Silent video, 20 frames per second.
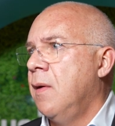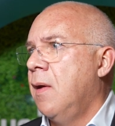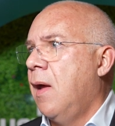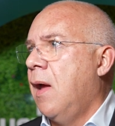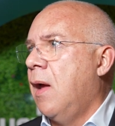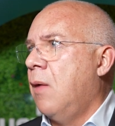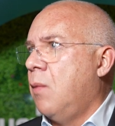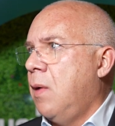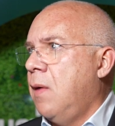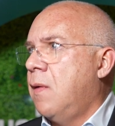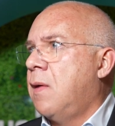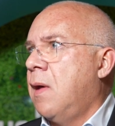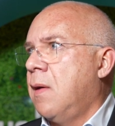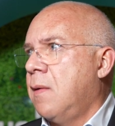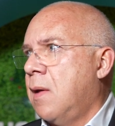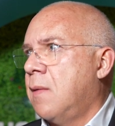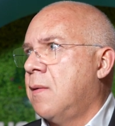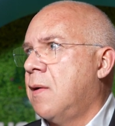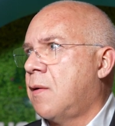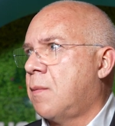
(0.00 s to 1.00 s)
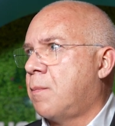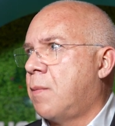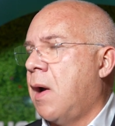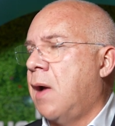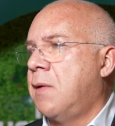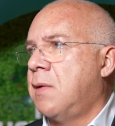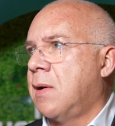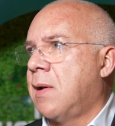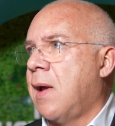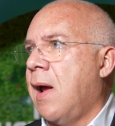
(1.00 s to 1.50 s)
And we think that this
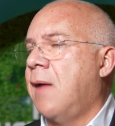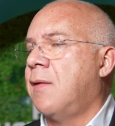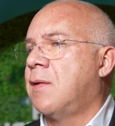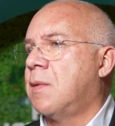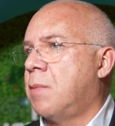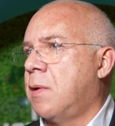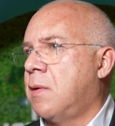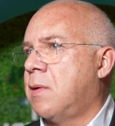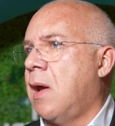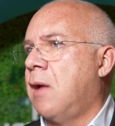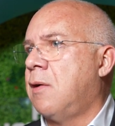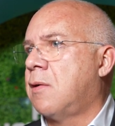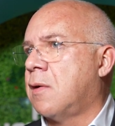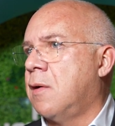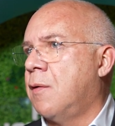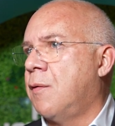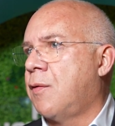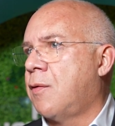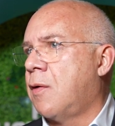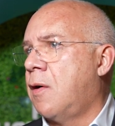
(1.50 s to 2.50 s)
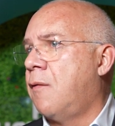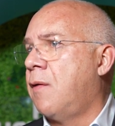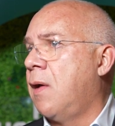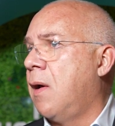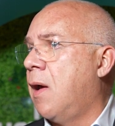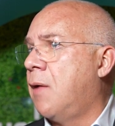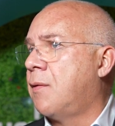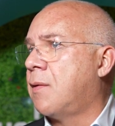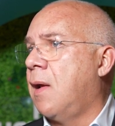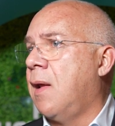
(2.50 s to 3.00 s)
project has the potential of
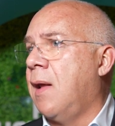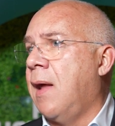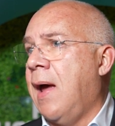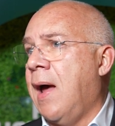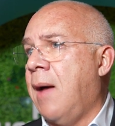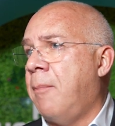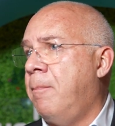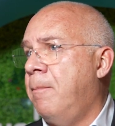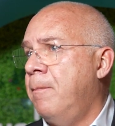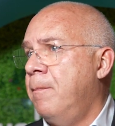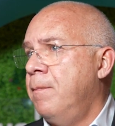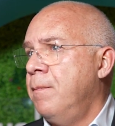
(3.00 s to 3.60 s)
serving as a lab